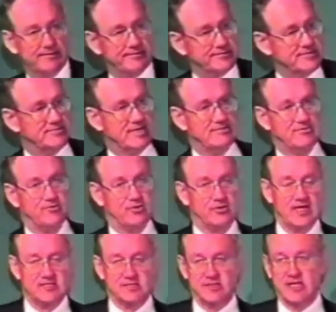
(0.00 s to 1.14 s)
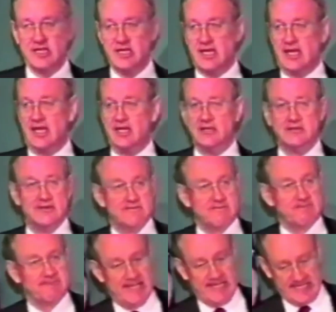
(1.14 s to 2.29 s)
sometime before Christ, okay? And
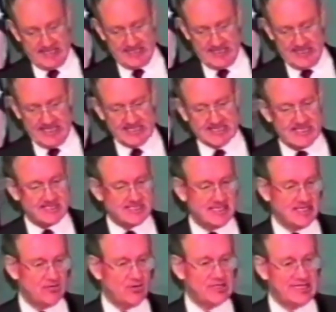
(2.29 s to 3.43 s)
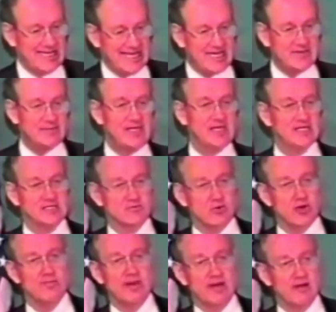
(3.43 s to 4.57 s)
he says that when the enemy is
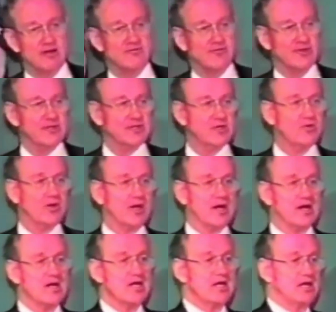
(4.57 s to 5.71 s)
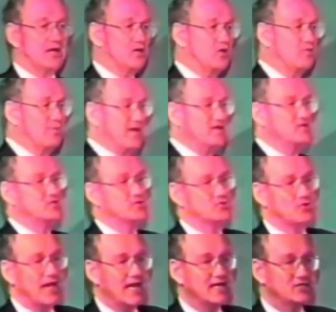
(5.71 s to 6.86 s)
more powerful than you are, your best
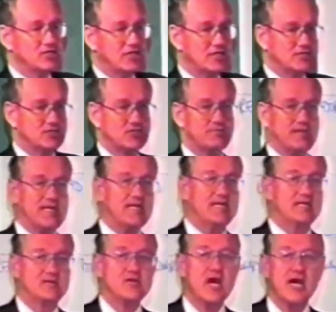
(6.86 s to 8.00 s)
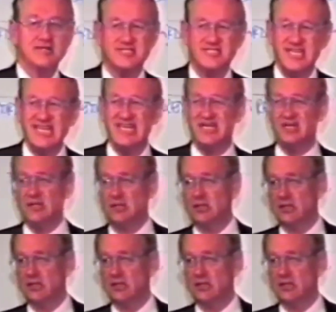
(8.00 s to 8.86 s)
strategy is to be not seen.